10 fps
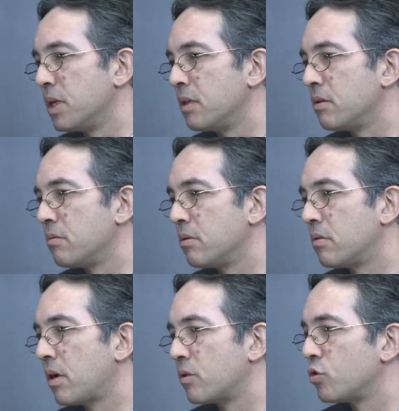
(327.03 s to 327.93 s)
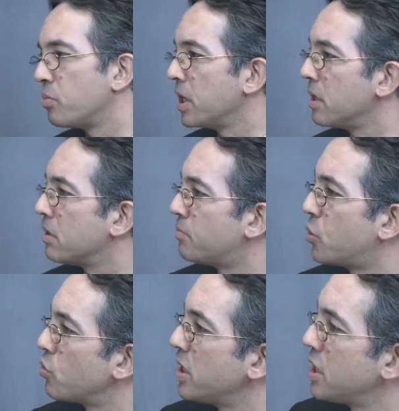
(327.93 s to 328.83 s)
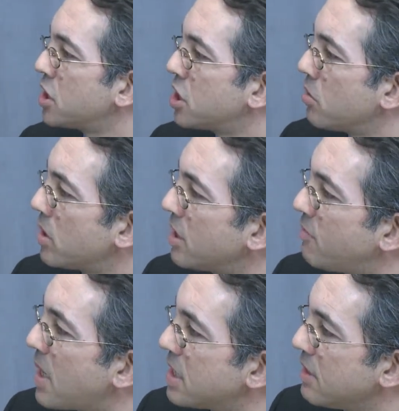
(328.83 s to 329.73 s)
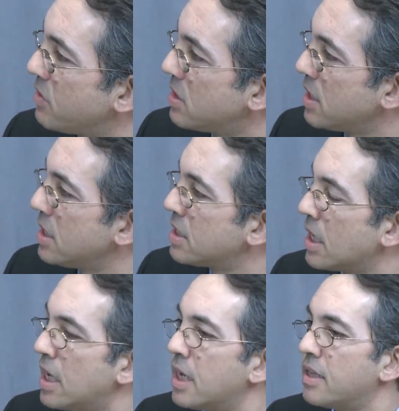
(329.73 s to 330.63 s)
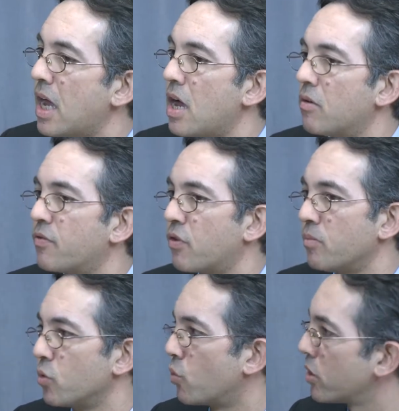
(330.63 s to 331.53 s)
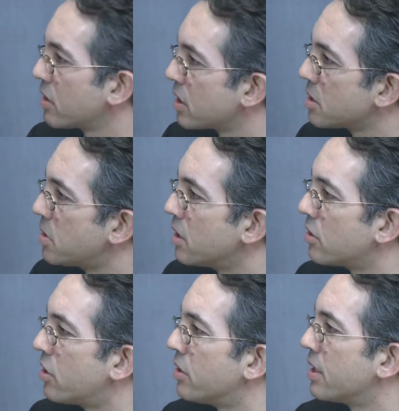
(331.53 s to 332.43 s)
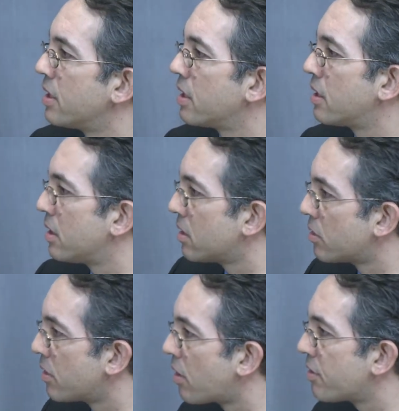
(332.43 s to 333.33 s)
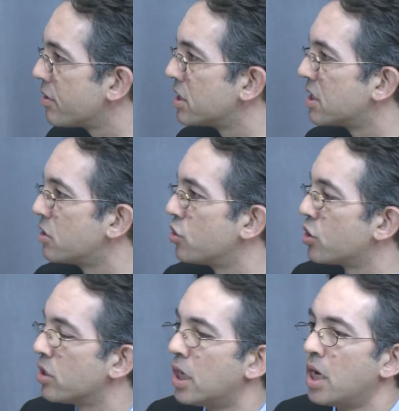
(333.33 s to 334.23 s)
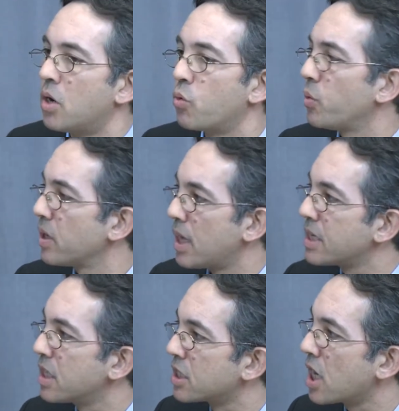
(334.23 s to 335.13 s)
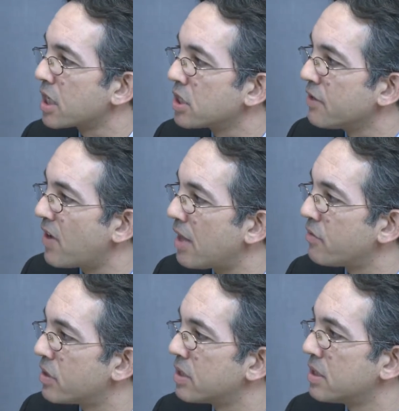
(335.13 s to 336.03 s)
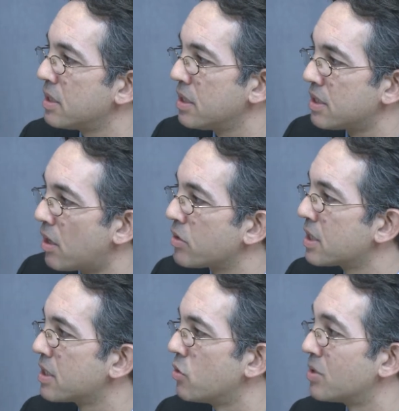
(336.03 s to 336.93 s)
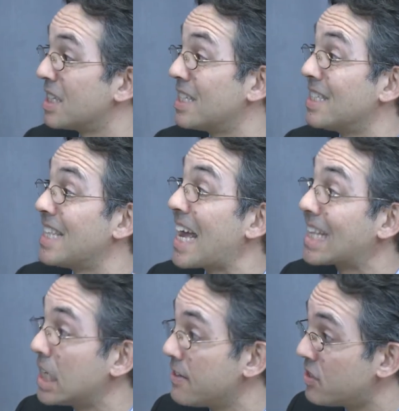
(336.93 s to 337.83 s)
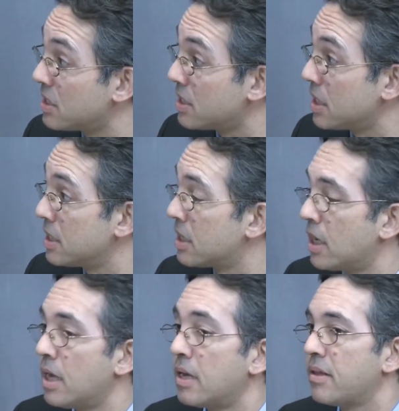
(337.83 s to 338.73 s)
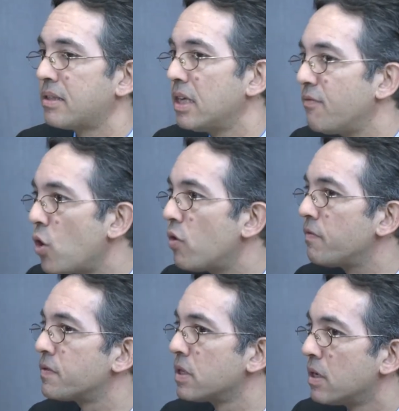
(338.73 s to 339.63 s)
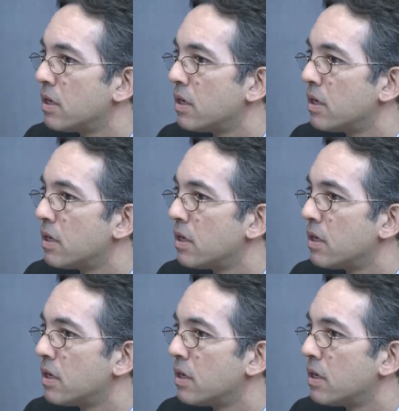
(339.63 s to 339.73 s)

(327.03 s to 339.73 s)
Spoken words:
been thought to be a purely degenerative passive disease. Now, from the work that has been done here and on other institutions, we realize that actually valvular disease, aortic stenosis, is an active disease that involves